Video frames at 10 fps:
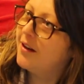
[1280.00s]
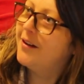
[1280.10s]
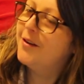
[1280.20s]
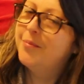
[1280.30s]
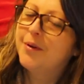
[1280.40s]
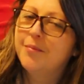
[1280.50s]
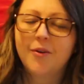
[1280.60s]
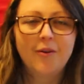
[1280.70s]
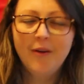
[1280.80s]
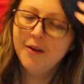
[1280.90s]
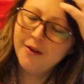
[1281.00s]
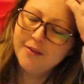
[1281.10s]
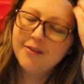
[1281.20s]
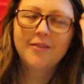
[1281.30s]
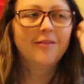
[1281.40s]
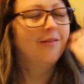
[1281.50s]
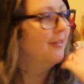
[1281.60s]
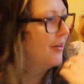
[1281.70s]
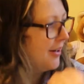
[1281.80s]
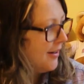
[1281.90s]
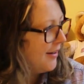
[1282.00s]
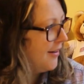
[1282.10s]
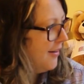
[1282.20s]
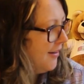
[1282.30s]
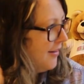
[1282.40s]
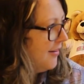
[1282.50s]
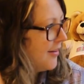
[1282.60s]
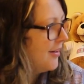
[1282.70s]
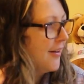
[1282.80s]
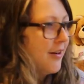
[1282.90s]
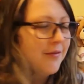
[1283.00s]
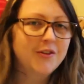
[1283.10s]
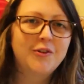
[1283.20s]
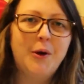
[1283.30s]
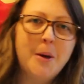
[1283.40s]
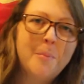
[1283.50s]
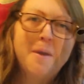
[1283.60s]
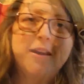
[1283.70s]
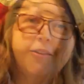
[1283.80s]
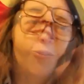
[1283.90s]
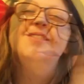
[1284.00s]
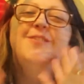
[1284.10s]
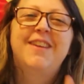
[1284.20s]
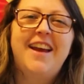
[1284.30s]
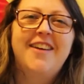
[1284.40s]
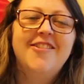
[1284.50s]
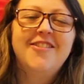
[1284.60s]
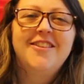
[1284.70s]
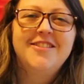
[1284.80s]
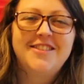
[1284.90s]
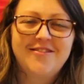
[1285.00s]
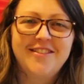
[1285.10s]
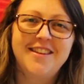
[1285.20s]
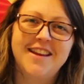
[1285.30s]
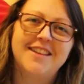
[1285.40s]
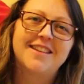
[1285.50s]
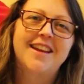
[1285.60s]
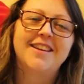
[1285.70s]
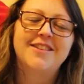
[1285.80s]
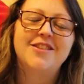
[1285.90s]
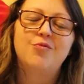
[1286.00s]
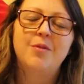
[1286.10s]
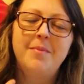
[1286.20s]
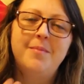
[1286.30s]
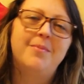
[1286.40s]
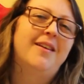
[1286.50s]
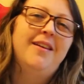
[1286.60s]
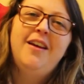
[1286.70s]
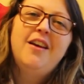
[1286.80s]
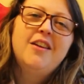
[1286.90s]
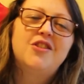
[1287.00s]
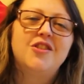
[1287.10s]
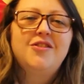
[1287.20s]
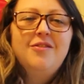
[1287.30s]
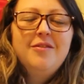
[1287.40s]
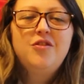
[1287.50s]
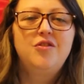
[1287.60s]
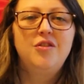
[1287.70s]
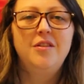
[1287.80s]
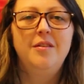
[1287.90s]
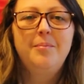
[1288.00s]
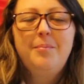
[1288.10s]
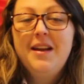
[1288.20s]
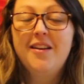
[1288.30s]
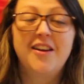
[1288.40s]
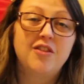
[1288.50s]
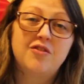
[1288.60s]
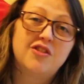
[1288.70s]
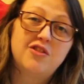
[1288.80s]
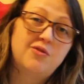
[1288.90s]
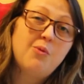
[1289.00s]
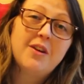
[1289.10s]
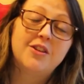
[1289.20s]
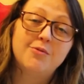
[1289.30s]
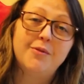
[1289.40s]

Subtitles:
I hope I'm not looking like I've just got out of bed. Just forget all those different things and remember to be like you're just talking to a